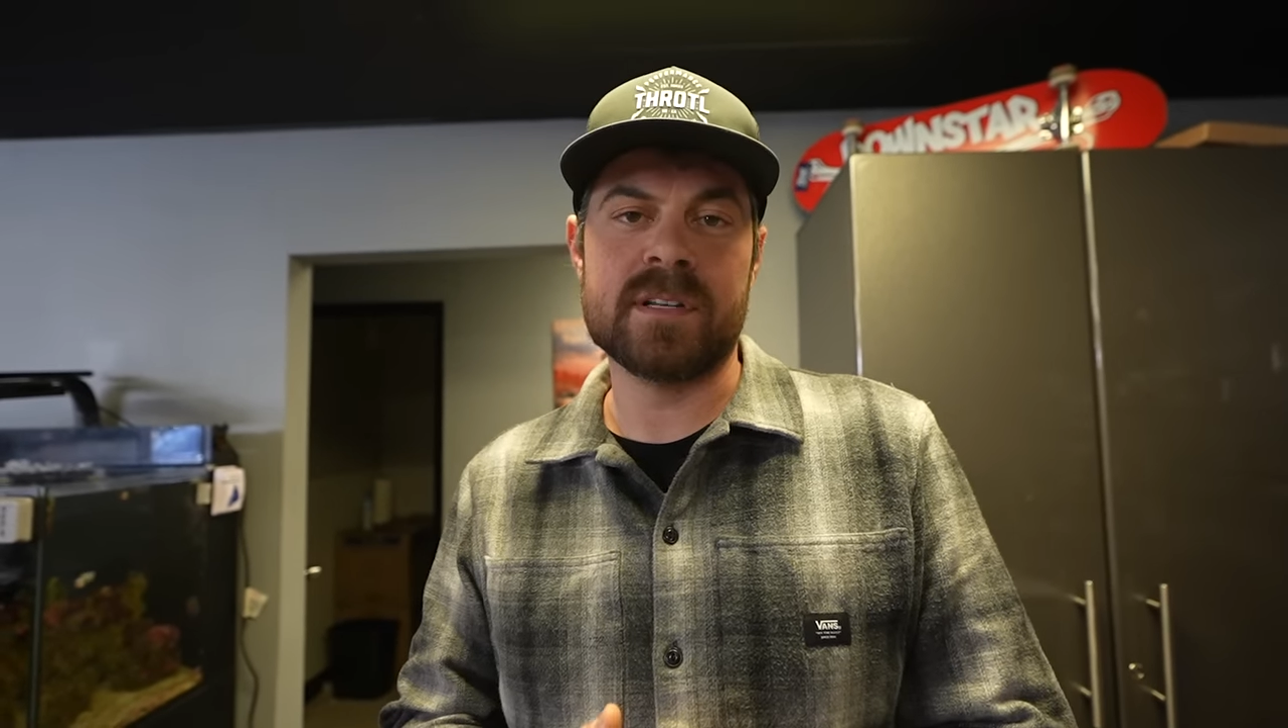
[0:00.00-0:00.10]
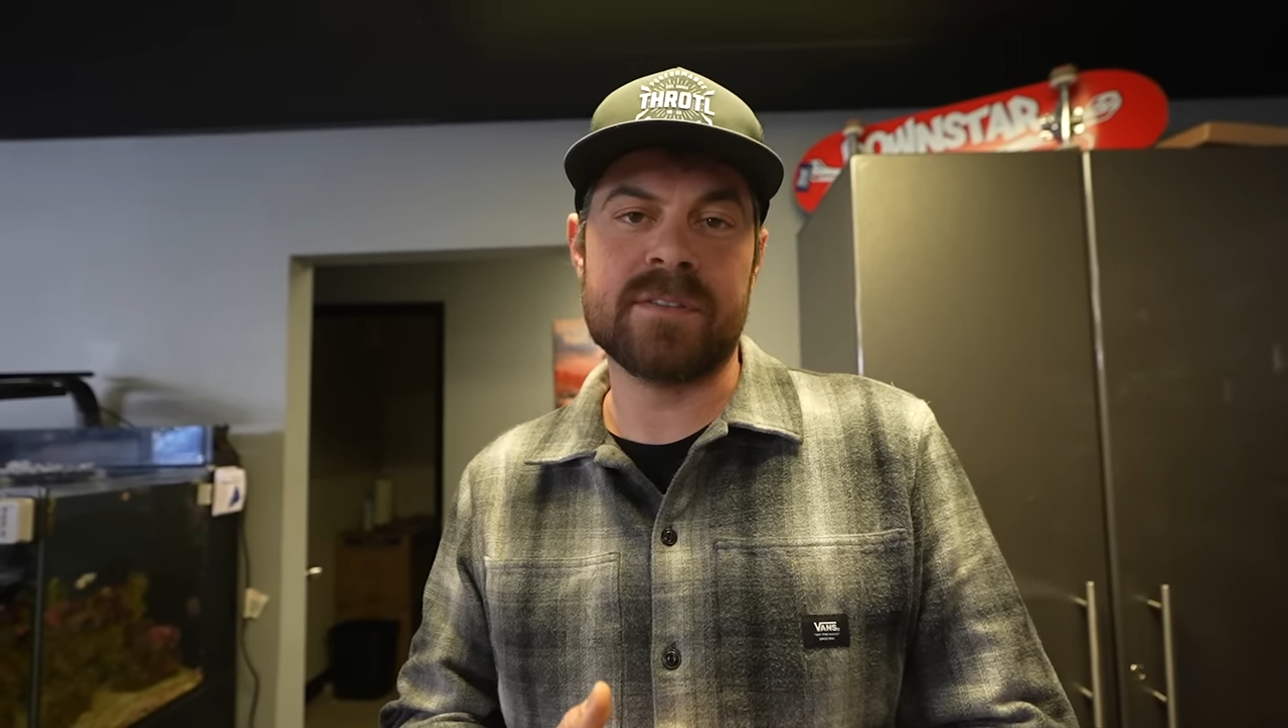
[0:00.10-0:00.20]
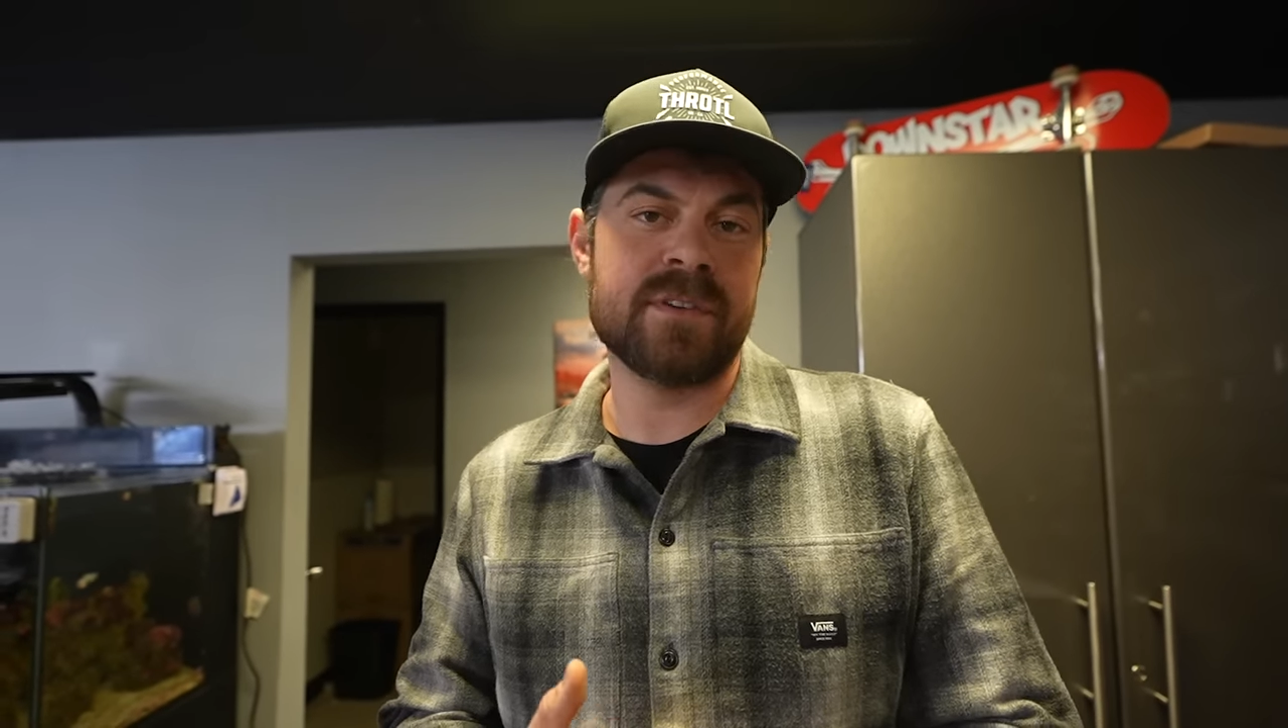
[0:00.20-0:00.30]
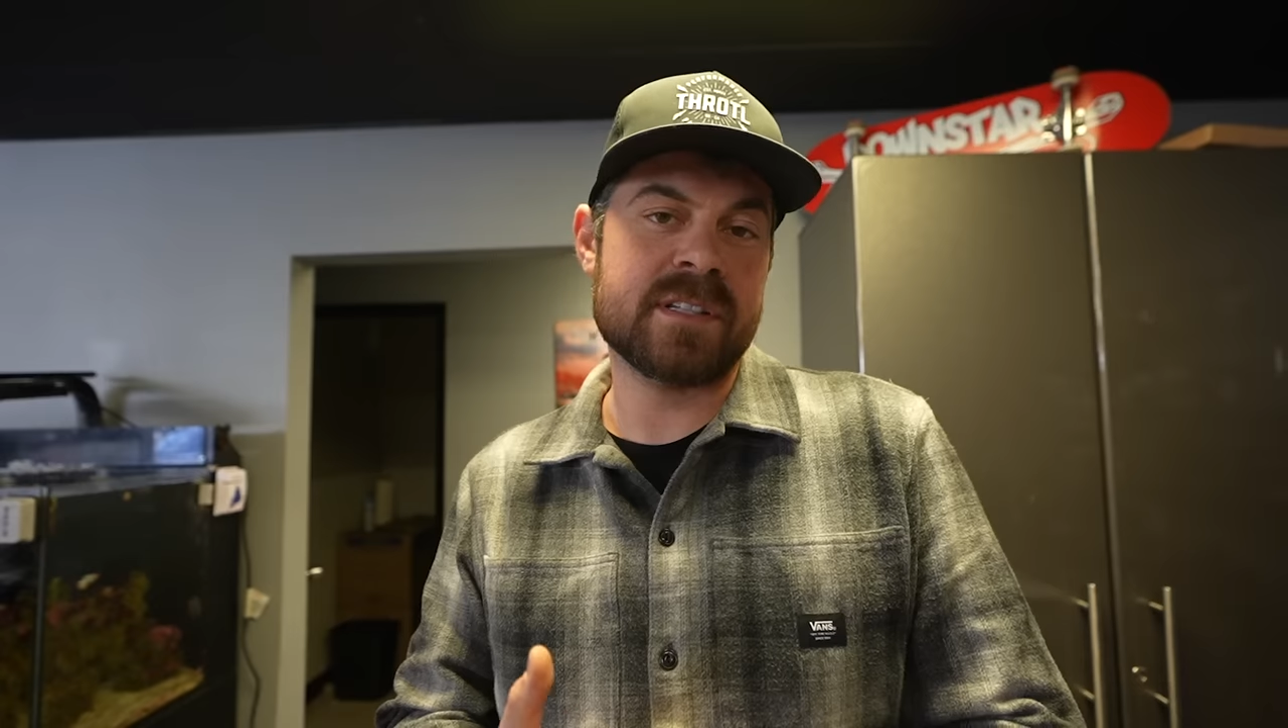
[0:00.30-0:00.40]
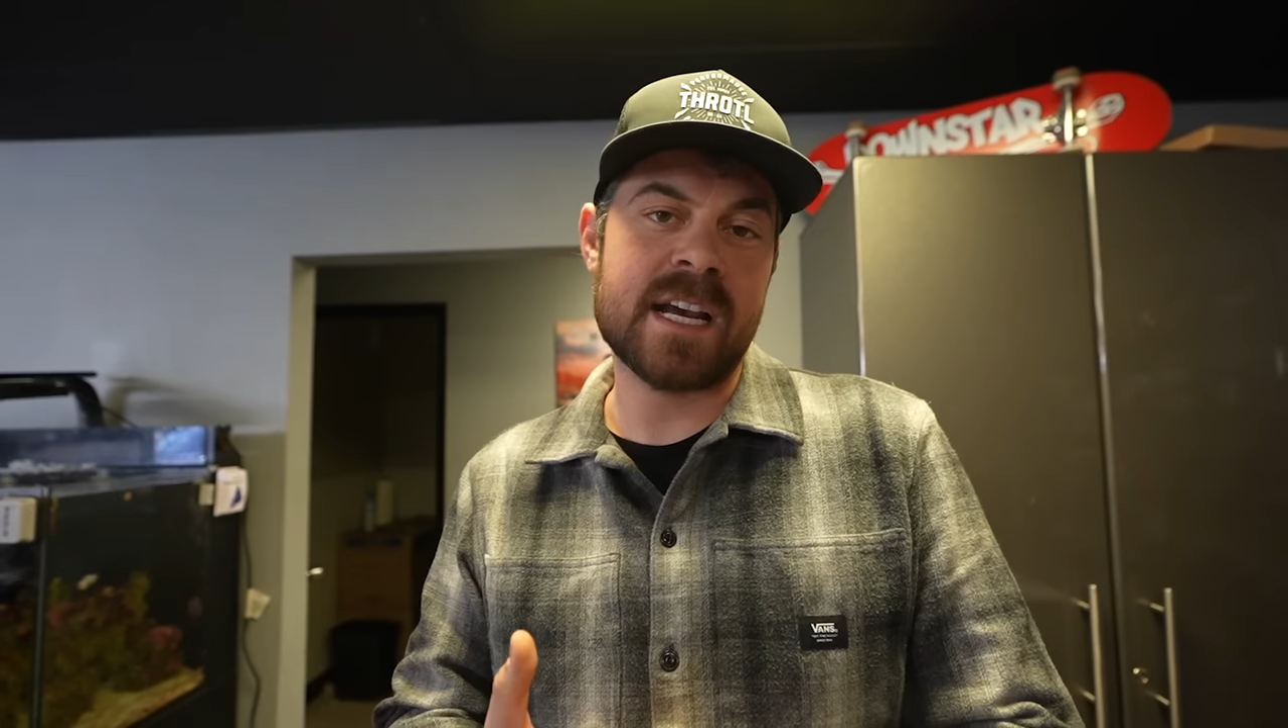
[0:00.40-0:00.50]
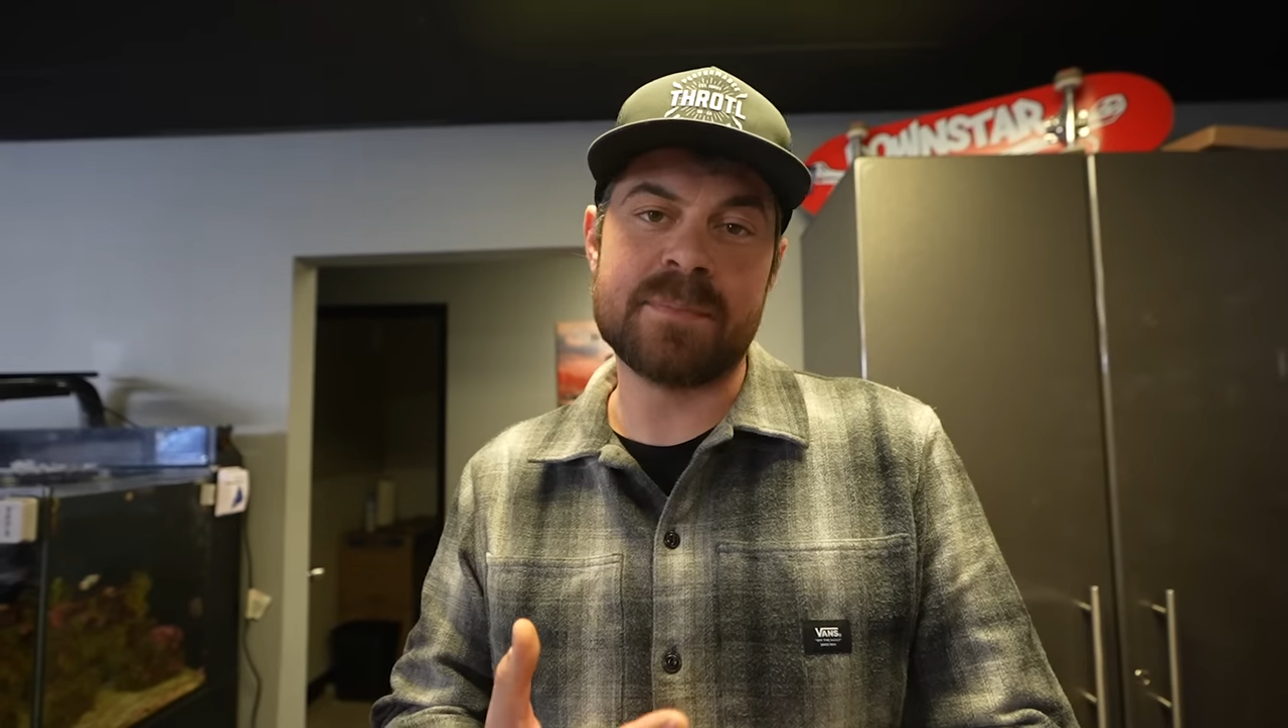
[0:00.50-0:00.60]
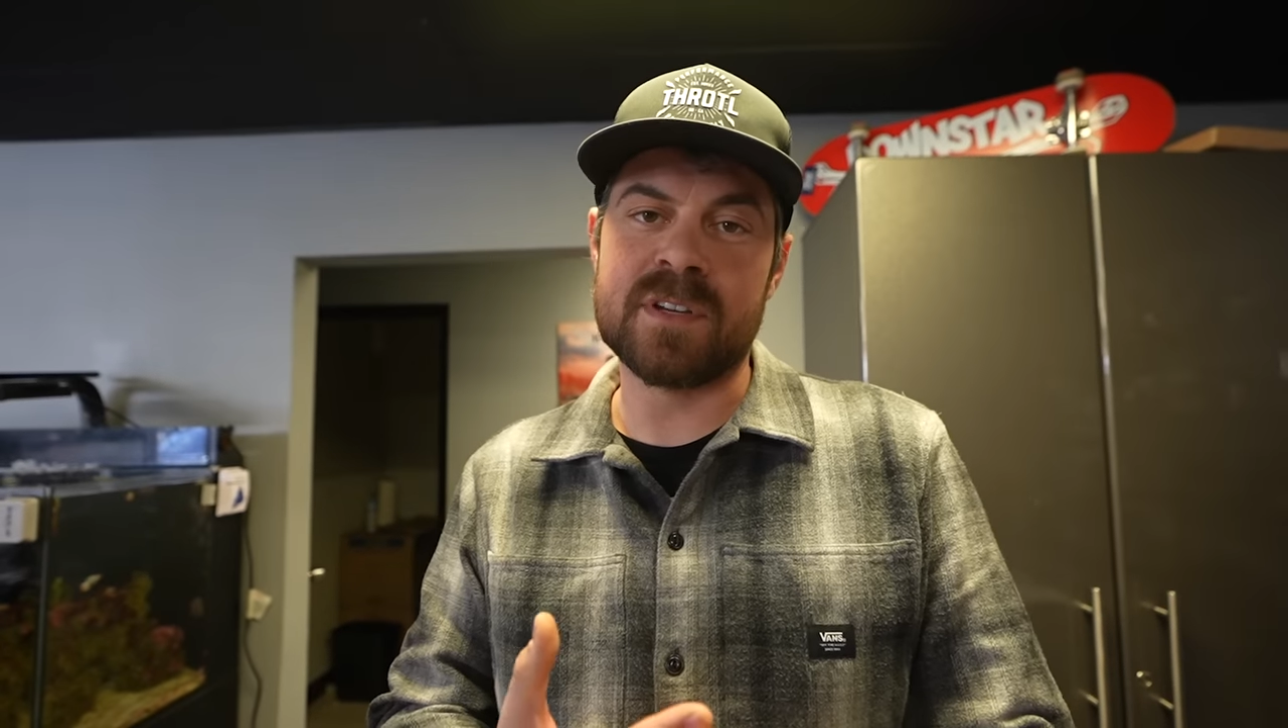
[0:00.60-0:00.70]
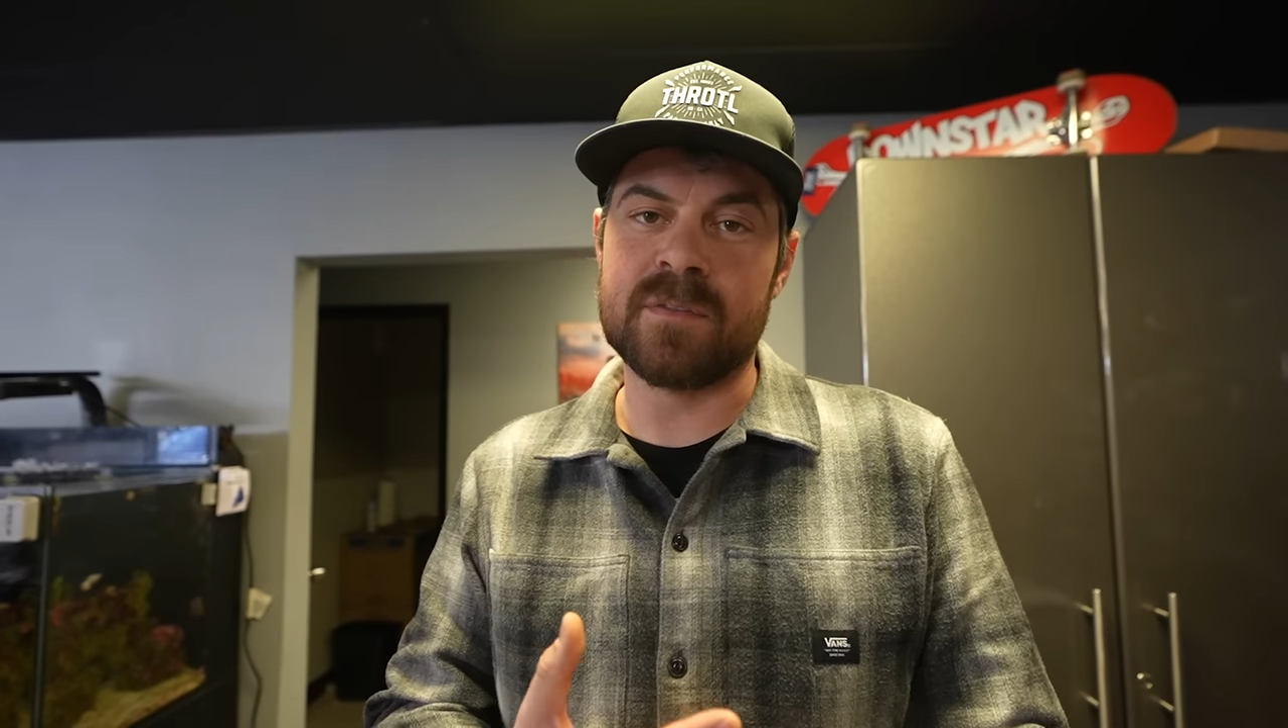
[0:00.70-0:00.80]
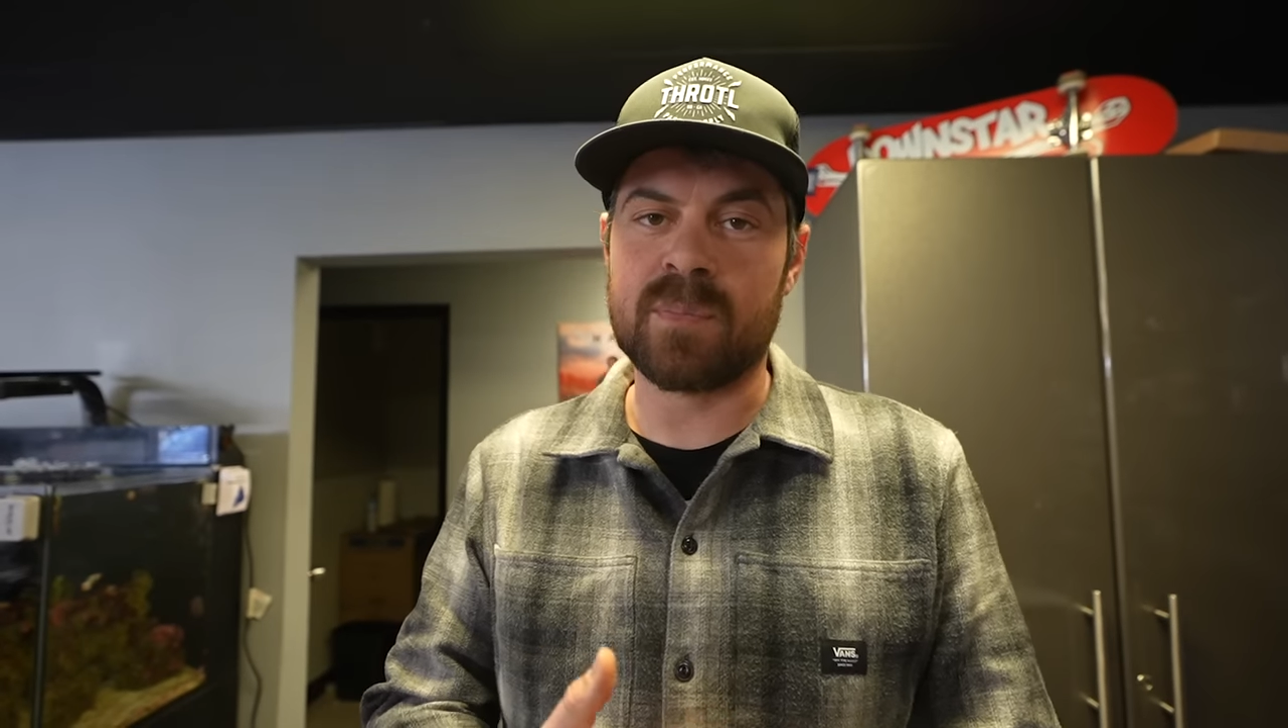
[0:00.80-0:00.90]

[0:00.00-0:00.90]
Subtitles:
different types of